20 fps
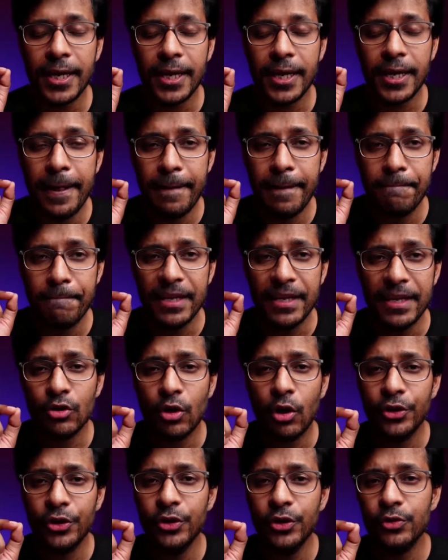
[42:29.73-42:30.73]
And this
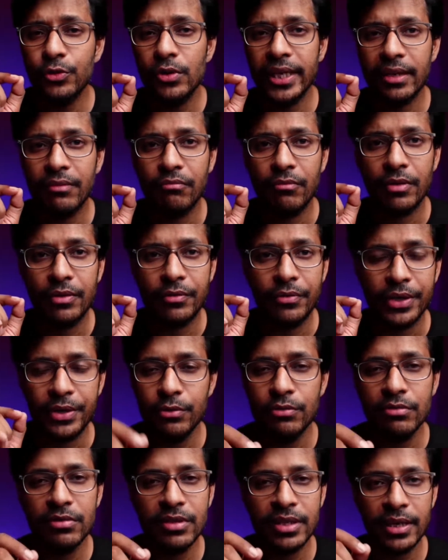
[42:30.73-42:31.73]
audio tool can
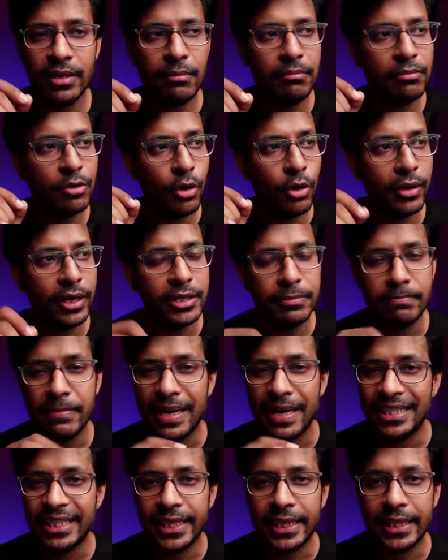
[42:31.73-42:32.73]
reduce the noise
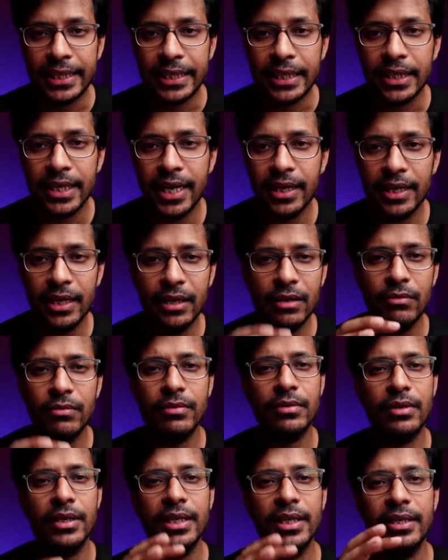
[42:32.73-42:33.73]
magically, and
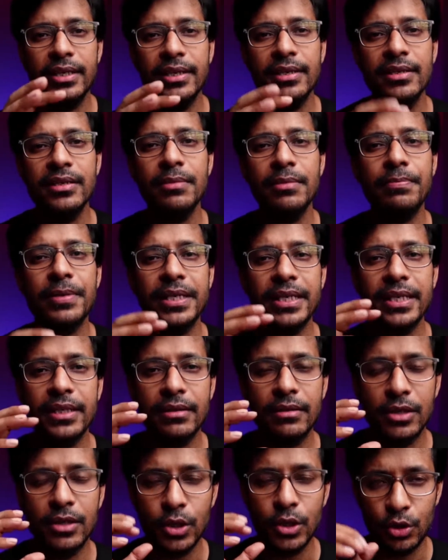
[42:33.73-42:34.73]
it does a
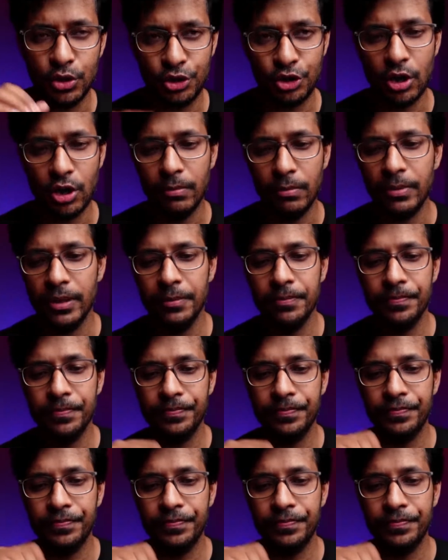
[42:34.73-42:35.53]
pretty good job.